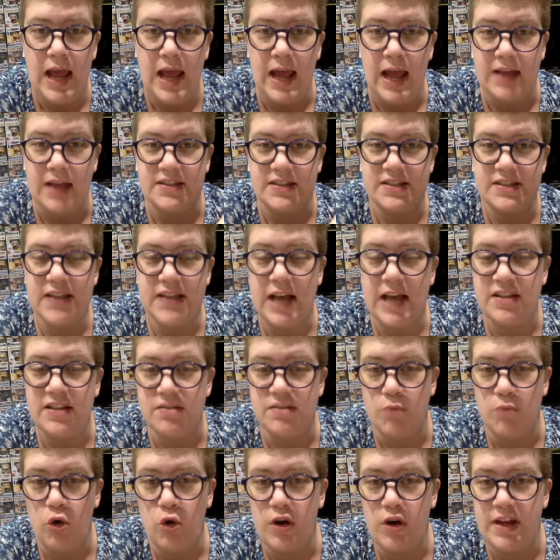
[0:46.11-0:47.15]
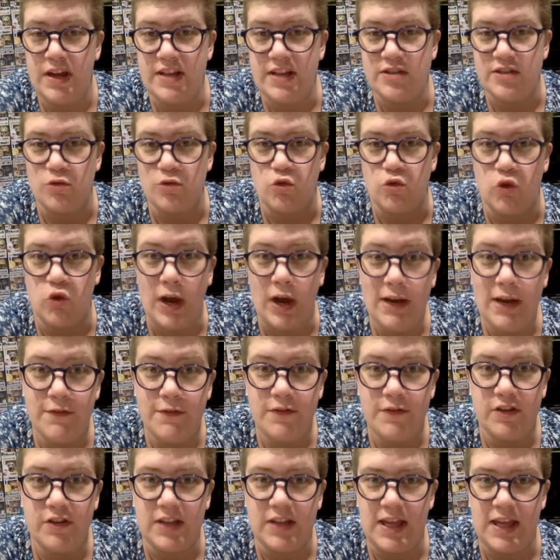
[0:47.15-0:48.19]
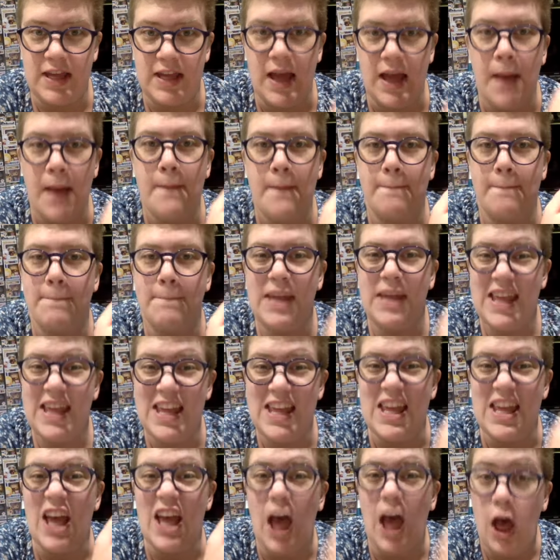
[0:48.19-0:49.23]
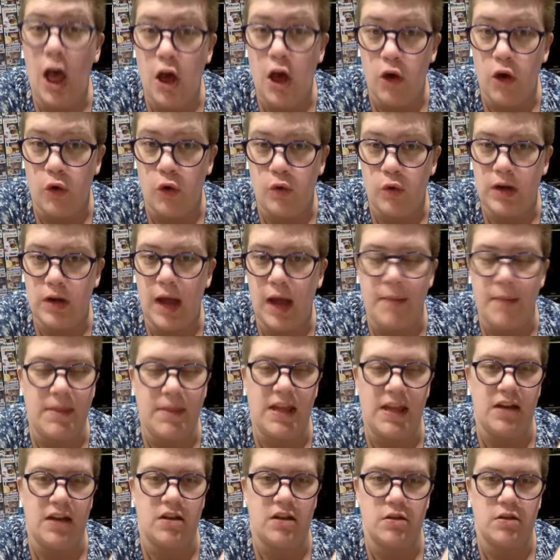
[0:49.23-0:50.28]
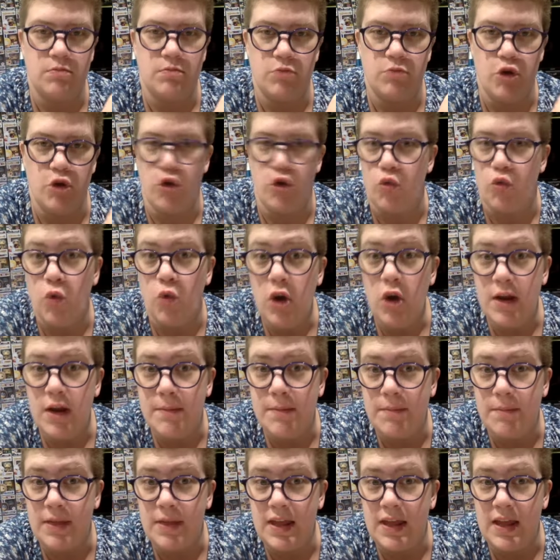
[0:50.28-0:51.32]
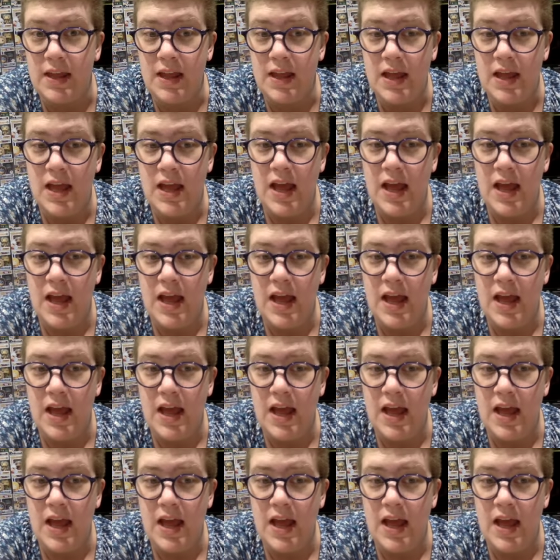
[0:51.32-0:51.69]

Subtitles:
And Scott D'Amore is rightfully PO'd. I mean, who wouldn't be?